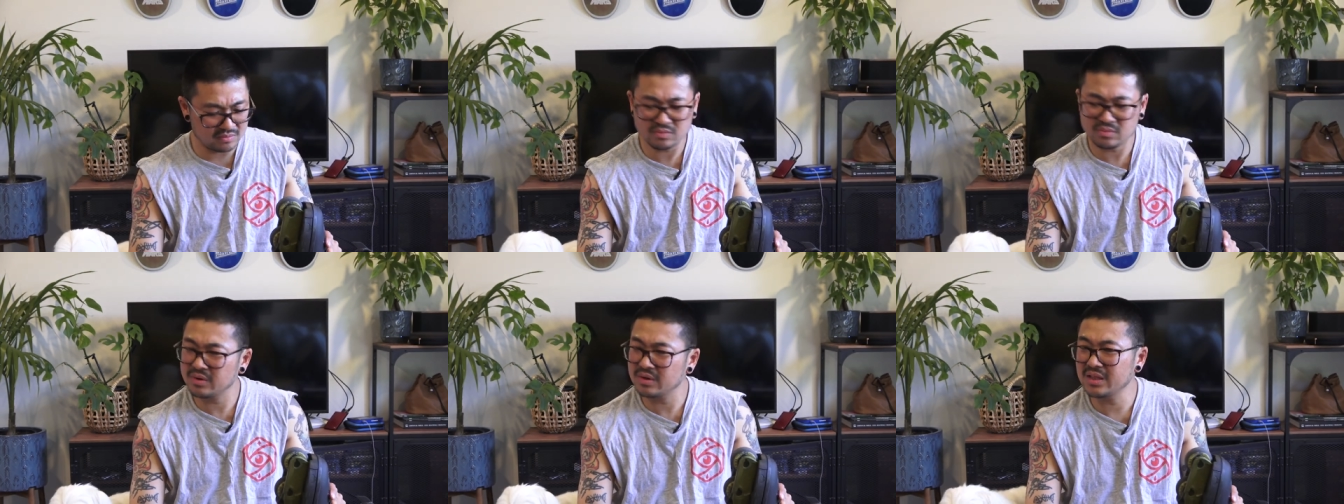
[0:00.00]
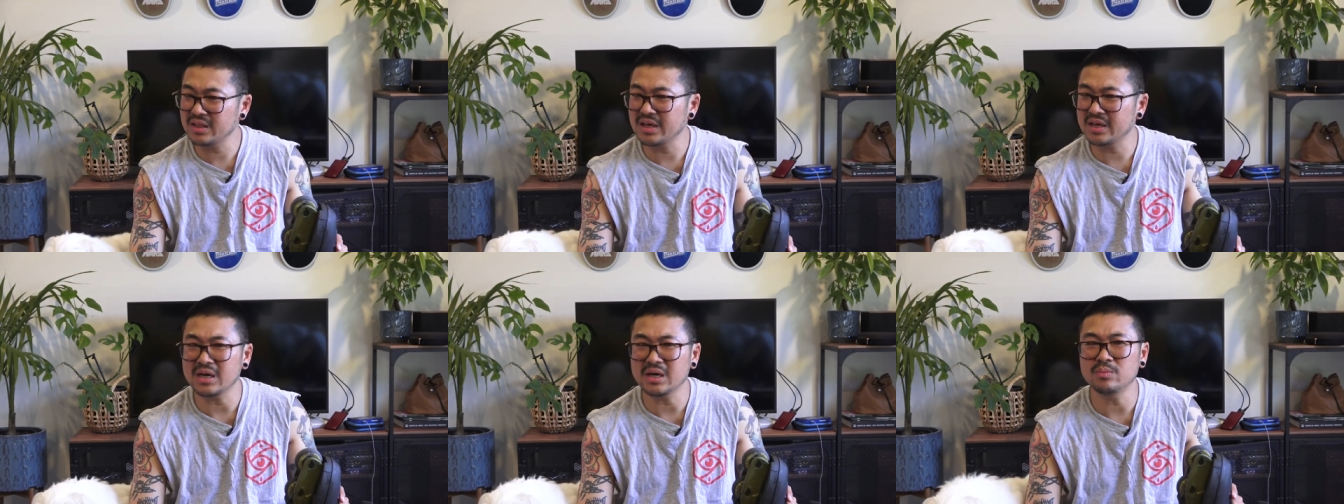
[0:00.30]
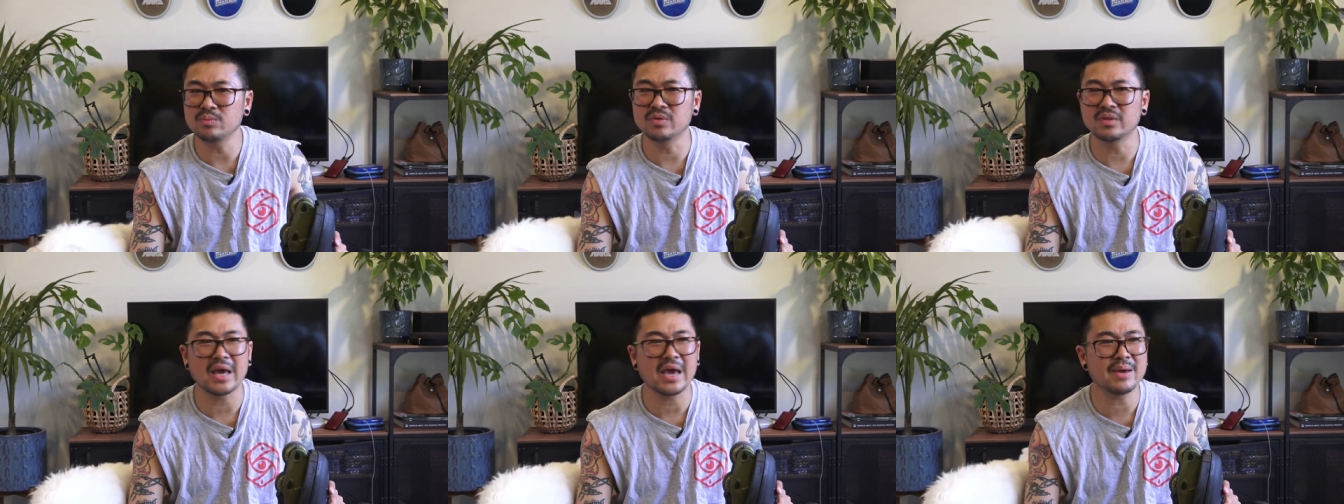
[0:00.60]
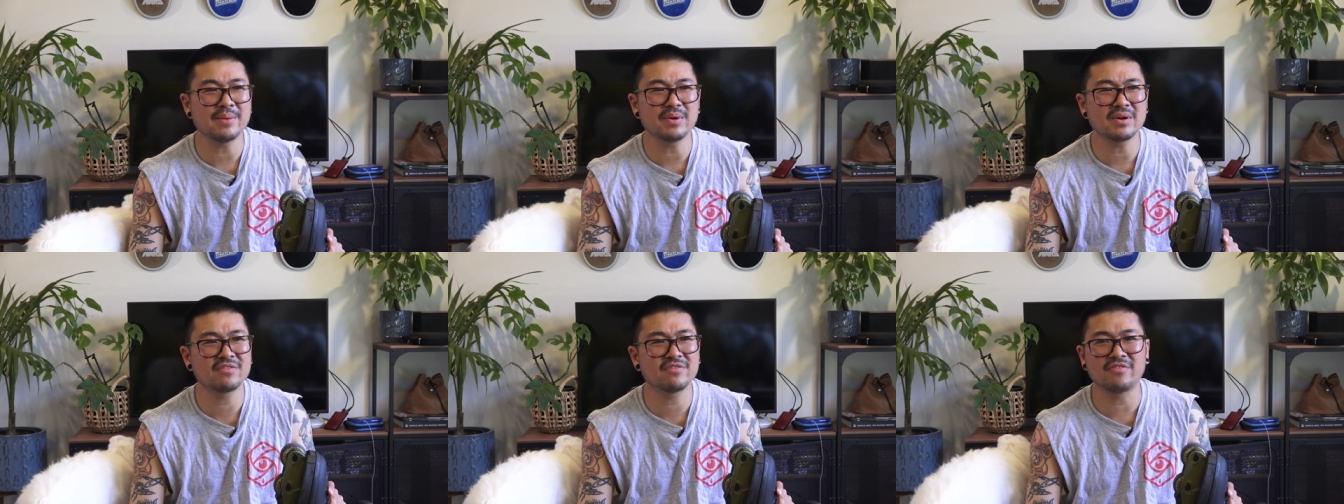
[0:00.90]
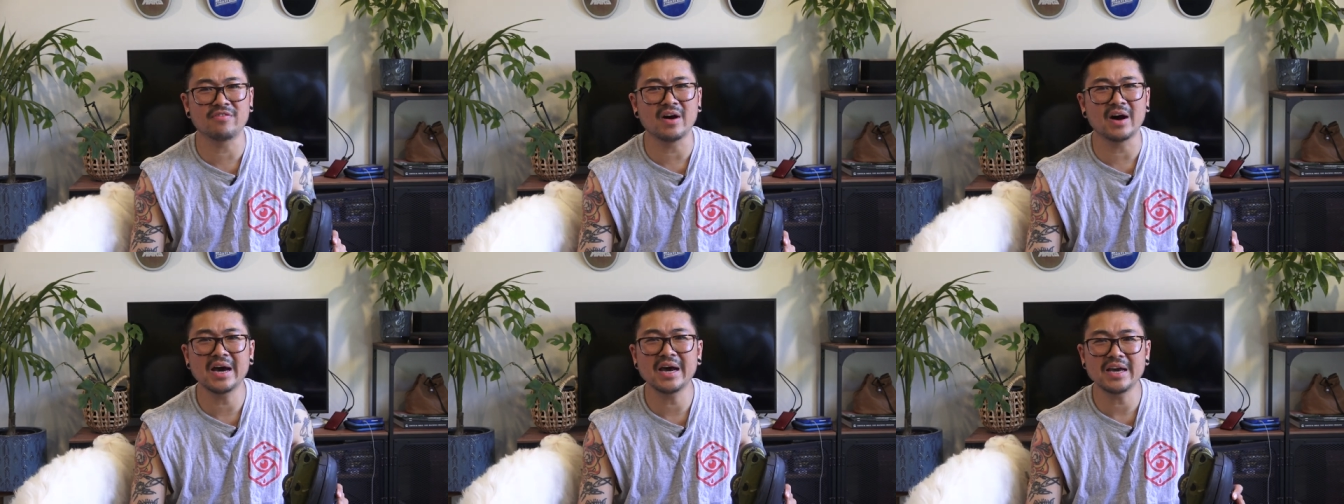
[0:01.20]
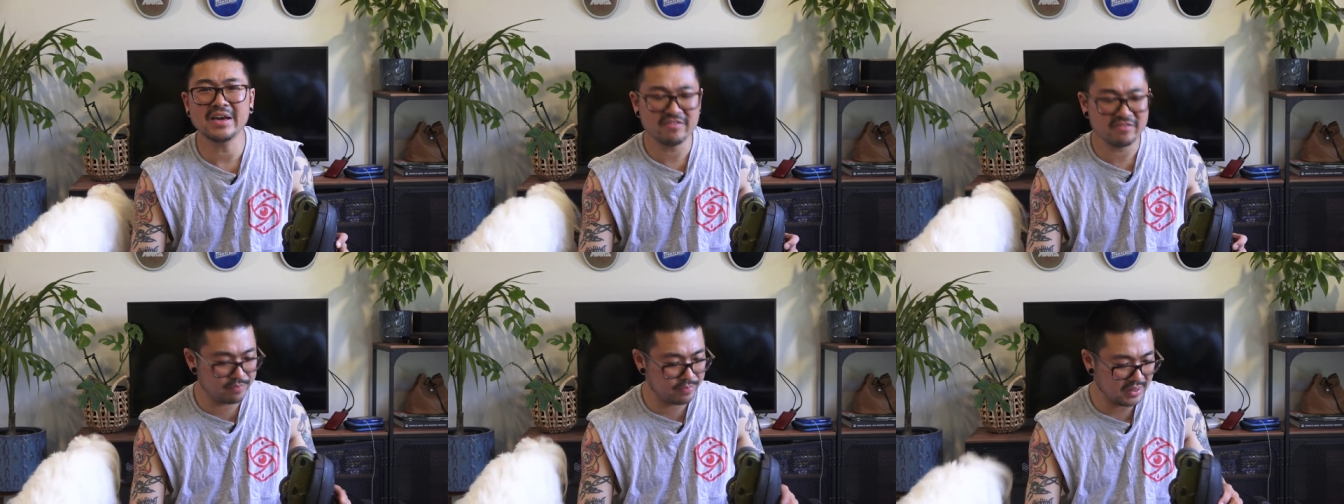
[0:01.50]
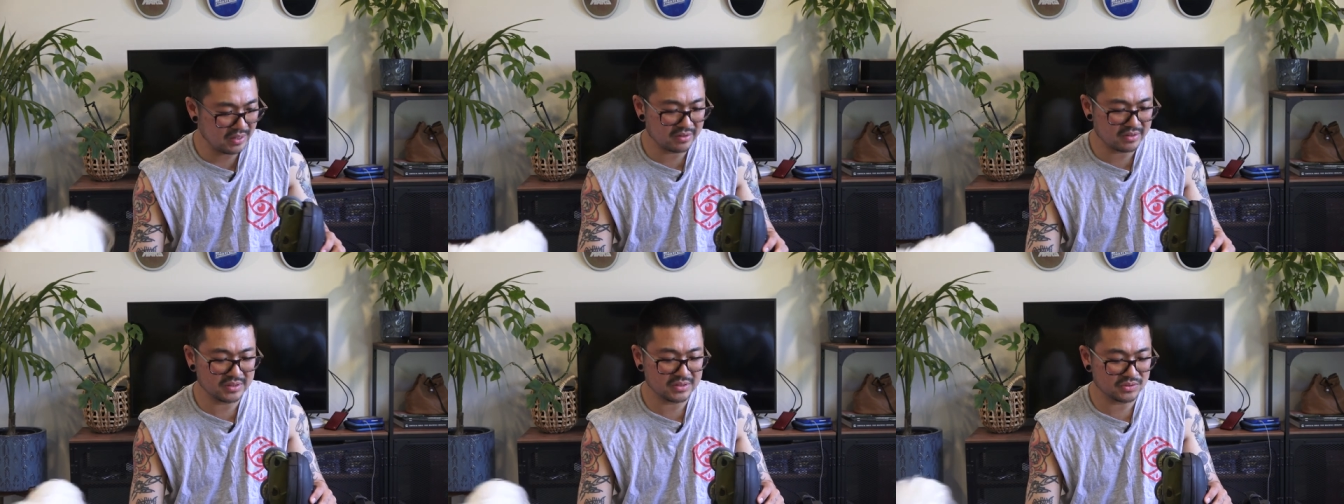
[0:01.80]
What did they come with? ABEC five
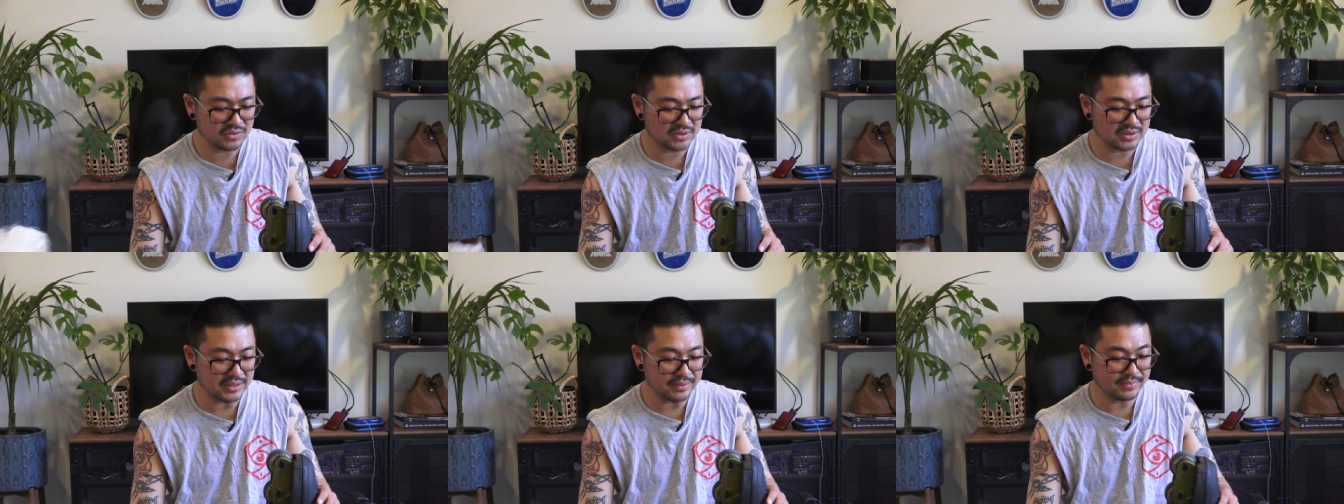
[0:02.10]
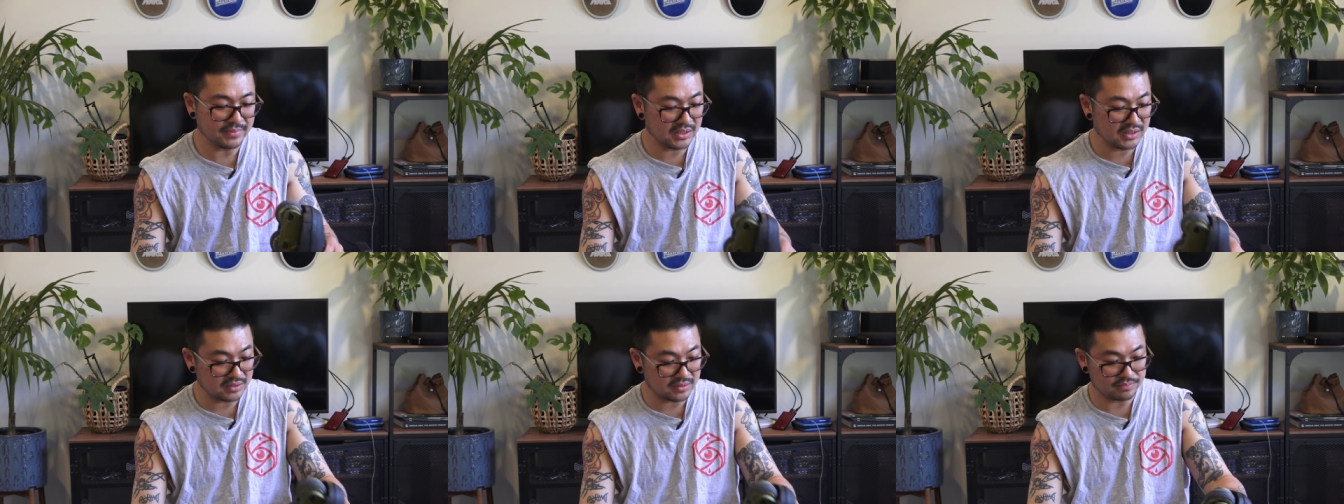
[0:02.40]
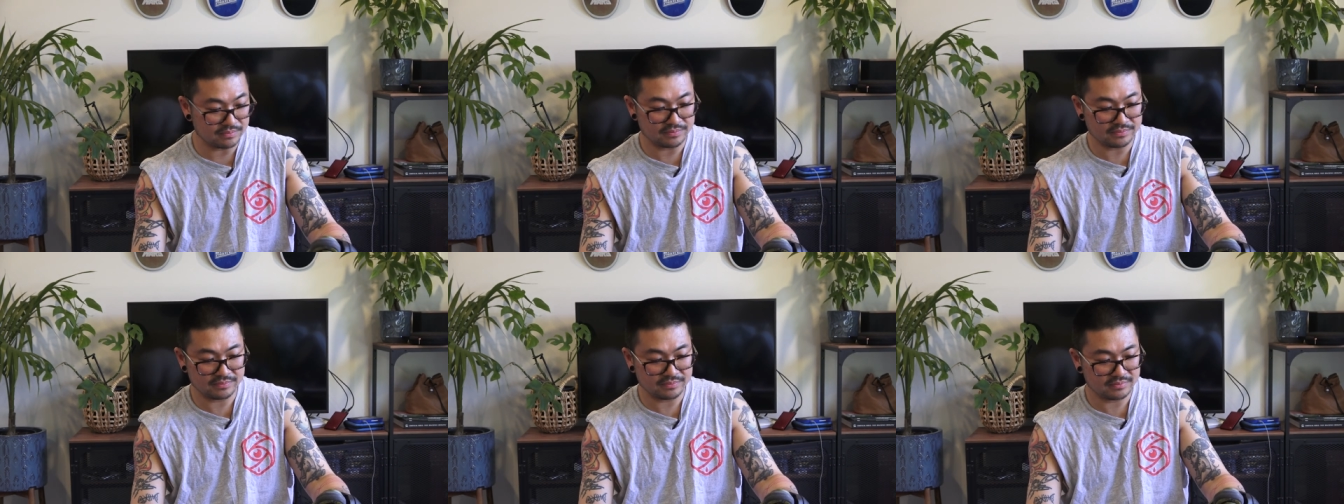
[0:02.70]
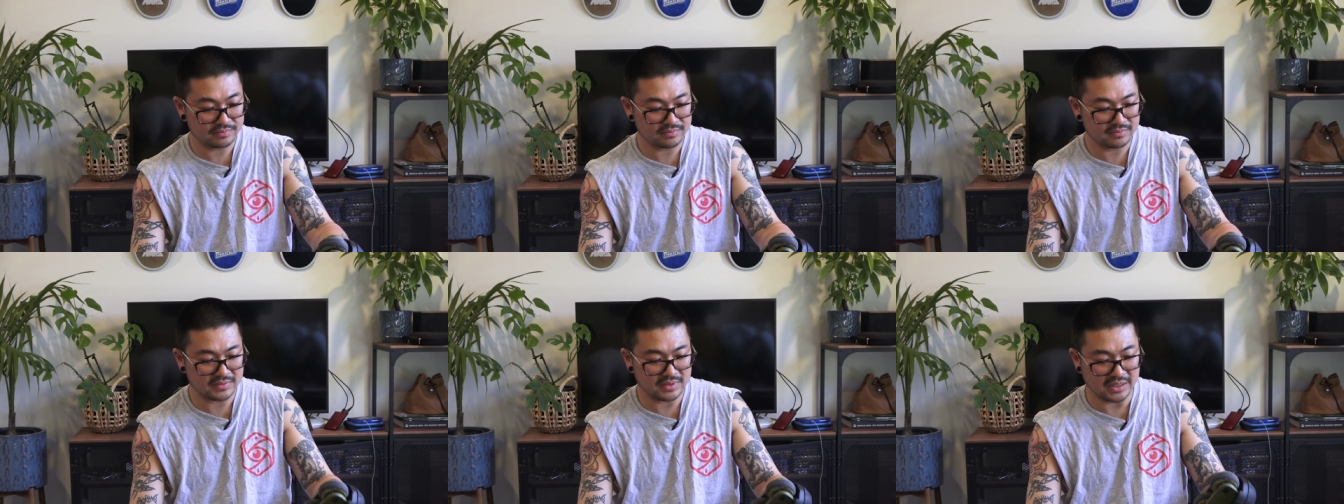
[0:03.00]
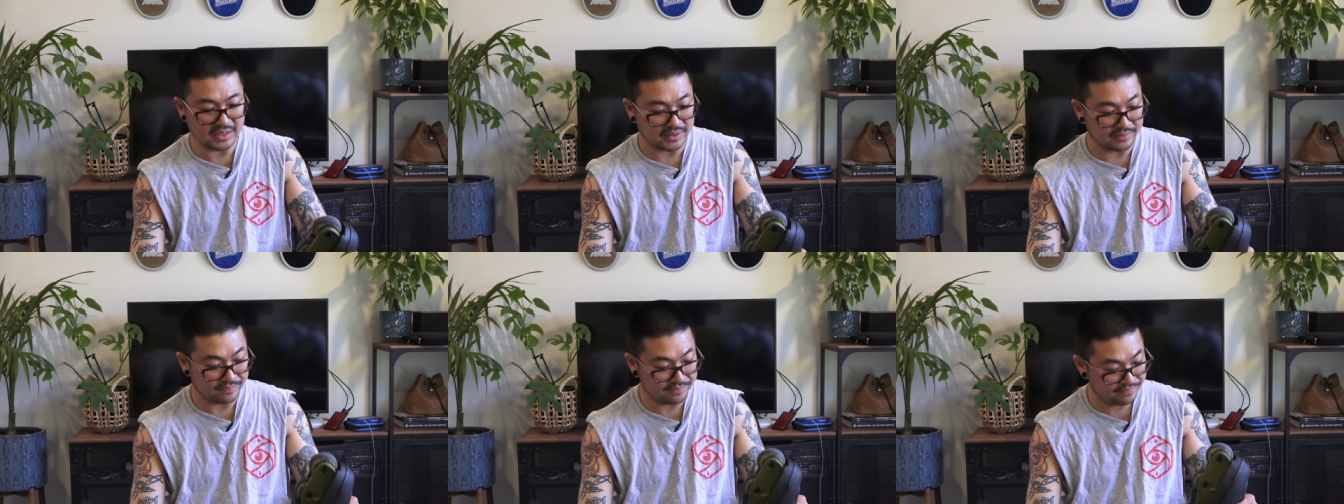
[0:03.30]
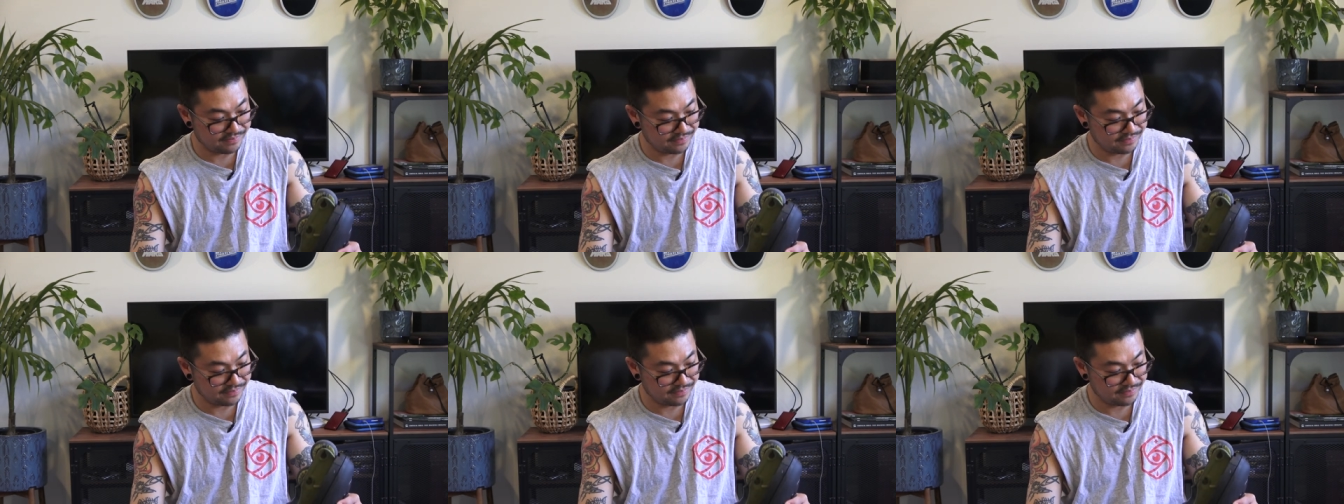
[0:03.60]
bearings or something? Yeah,